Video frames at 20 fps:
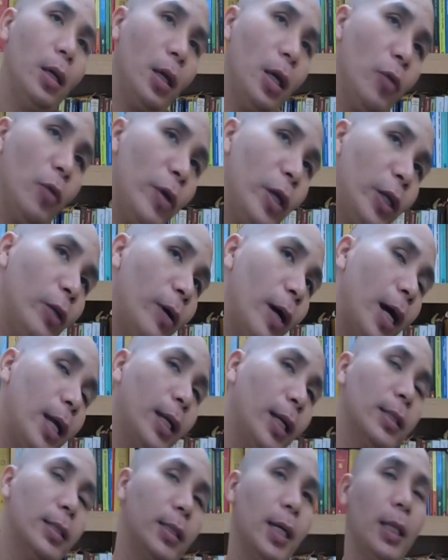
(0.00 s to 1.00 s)
If we don't
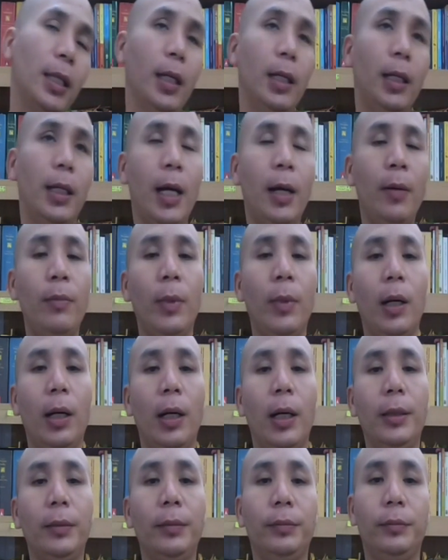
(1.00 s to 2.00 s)
understand the
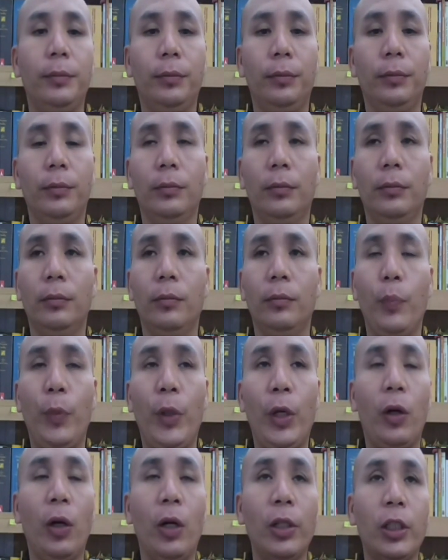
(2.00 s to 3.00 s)
Dhamma
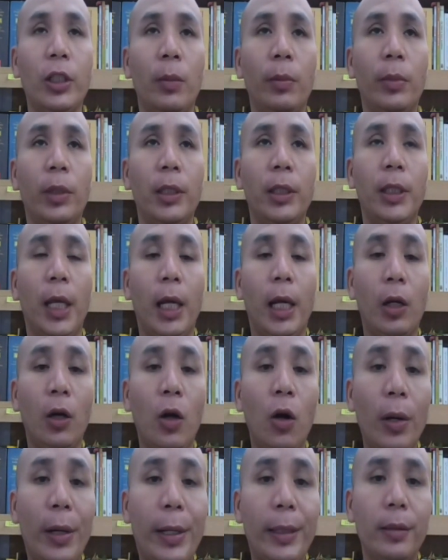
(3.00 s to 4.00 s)
because of the
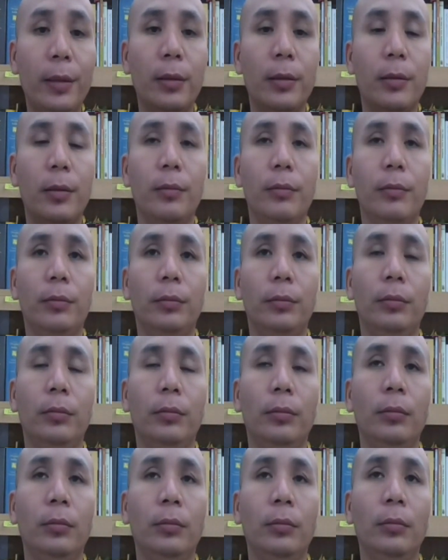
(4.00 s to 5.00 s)
ignorance
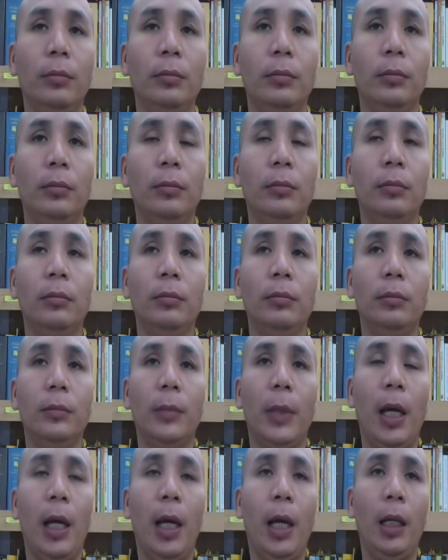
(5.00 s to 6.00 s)

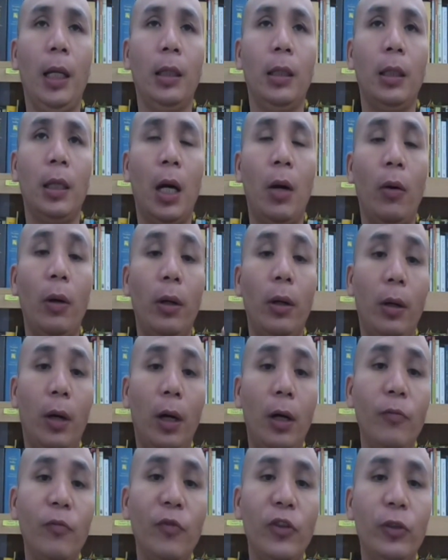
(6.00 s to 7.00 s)
and our
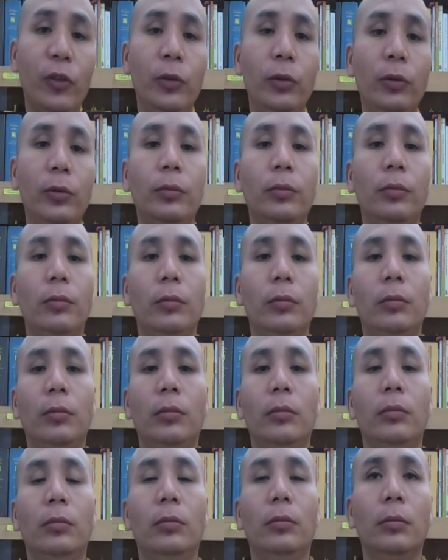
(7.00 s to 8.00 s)
wrong view,
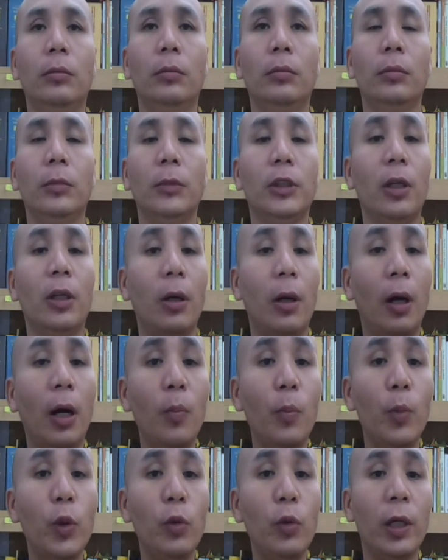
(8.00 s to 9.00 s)
the
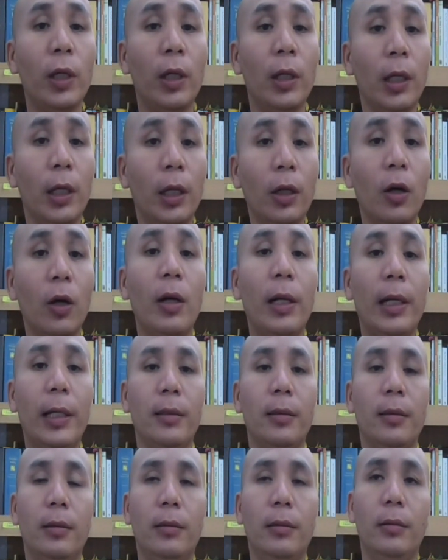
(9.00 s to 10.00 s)
wrong view and
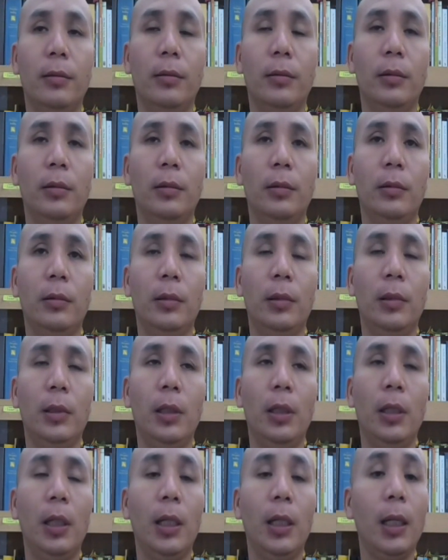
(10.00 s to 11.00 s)
ignorance
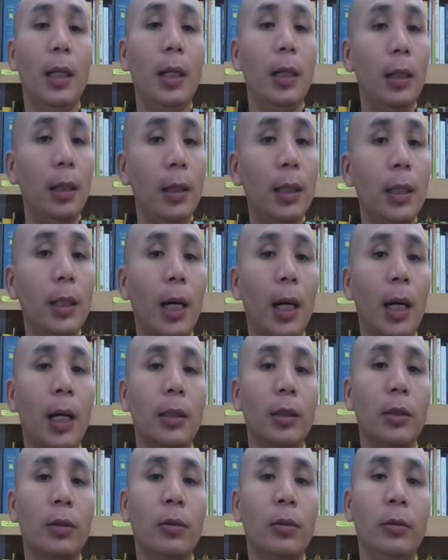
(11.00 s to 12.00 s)
lead
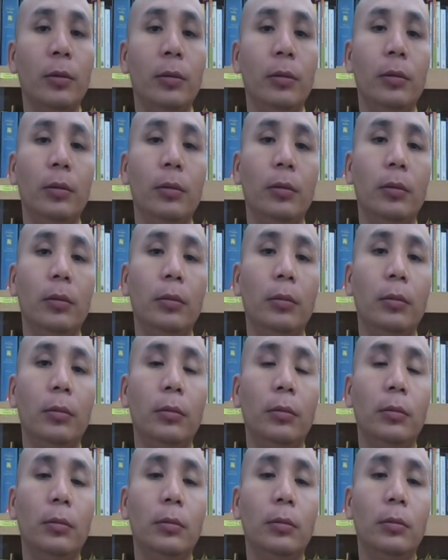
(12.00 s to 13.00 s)
us to
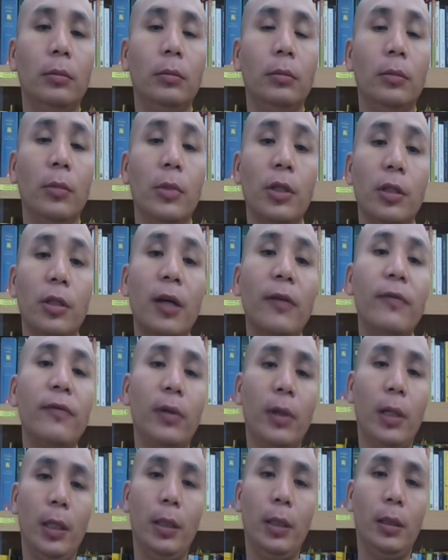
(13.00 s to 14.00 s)

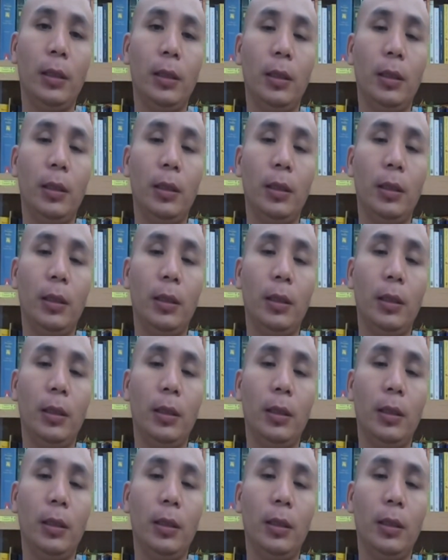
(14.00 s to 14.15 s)
suffering.